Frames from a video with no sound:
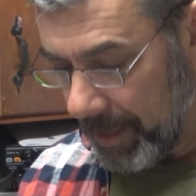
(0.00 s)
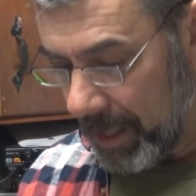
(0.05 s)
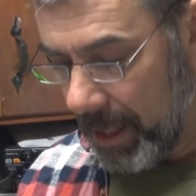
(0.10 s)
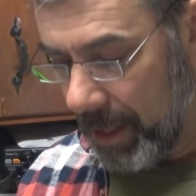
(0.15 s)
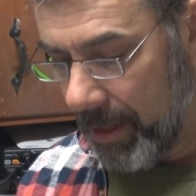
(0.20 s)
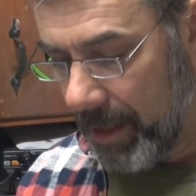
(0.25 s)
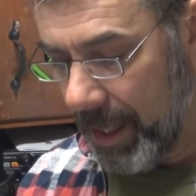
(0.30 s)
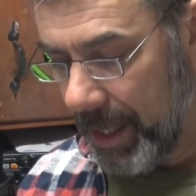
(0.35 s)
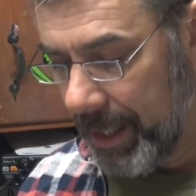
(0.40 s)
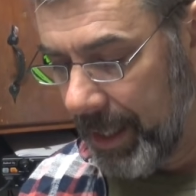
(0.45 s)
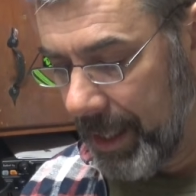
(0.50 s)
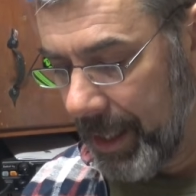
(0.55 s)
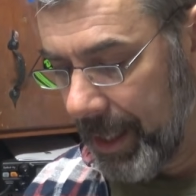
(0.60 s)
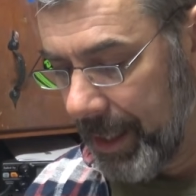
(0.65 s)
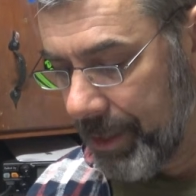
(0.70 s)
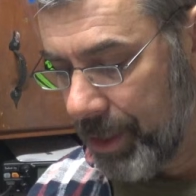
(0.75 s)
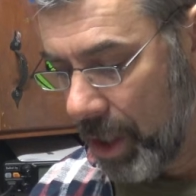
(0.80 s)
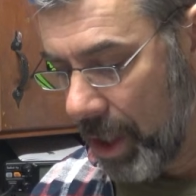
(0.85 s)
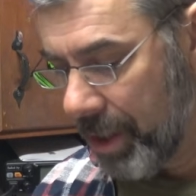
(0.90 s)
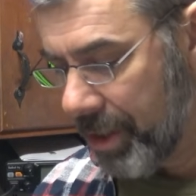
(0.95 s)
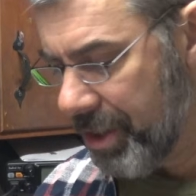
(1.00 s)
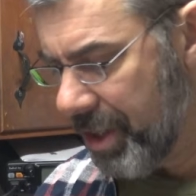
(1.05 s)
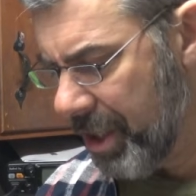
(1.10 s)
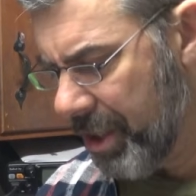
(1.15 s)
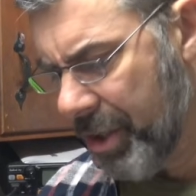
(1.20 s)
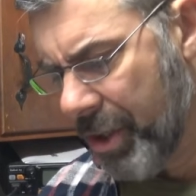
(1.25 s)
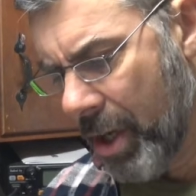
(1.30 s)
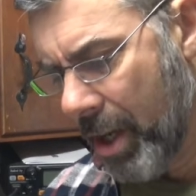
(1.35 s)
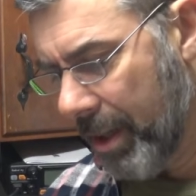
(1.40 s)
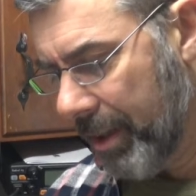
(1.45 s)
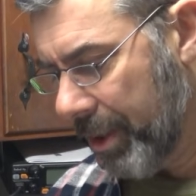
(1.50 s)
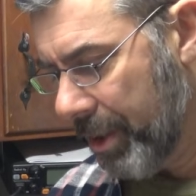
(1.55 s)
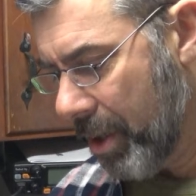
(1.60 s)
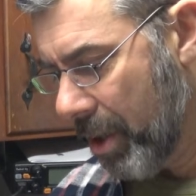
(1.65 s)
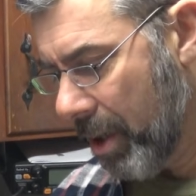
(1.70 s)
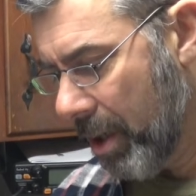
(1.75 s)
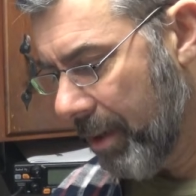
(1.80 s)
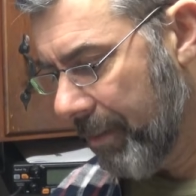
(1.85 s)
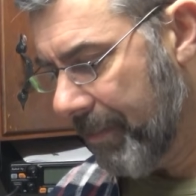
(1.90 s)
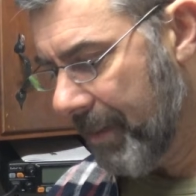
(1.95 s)
All right, and charge discharge
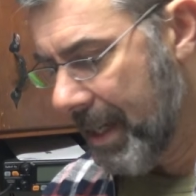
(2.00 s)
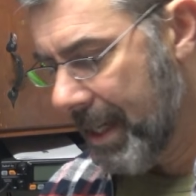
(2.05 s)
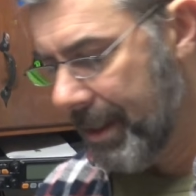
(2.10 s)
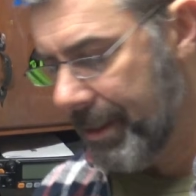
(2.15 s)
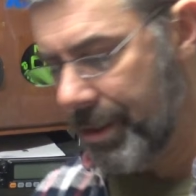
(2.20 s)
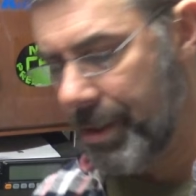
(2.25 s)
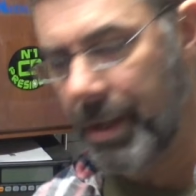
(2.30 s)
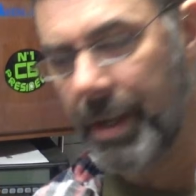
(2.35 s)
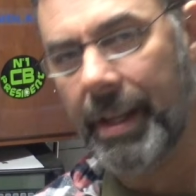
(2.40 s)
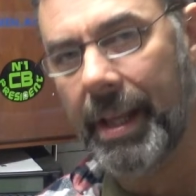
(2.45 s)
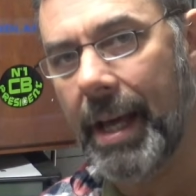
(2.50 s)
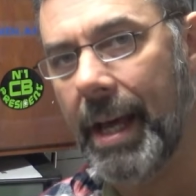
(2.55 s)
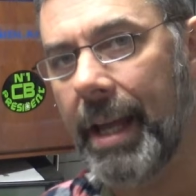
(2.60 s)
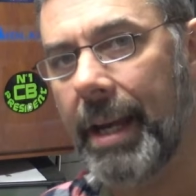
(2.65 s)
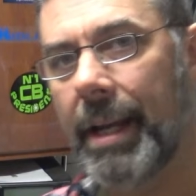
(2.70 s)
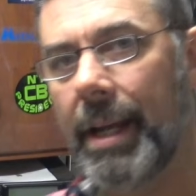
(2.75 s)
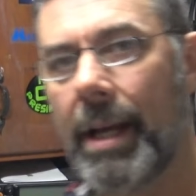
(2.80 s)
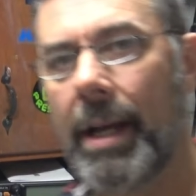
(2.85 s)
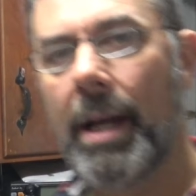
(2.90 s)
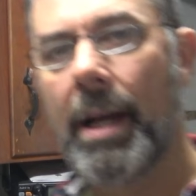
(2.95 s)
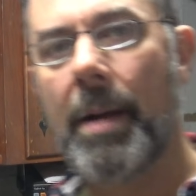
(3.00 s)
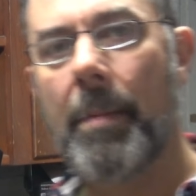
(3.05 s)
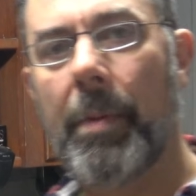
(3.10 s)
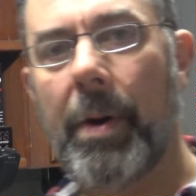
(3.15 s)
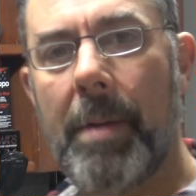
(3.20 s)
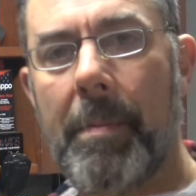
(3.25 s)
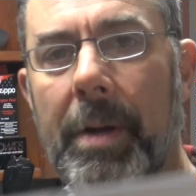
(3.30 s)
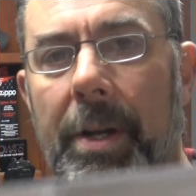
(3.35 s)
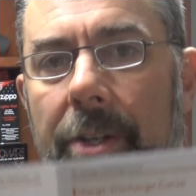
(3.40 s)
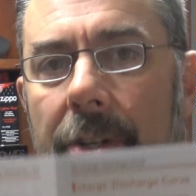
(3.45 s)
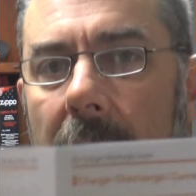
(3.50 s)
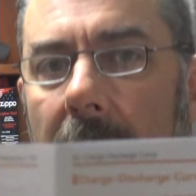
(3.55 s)
curve, I'll show you that. Pretty much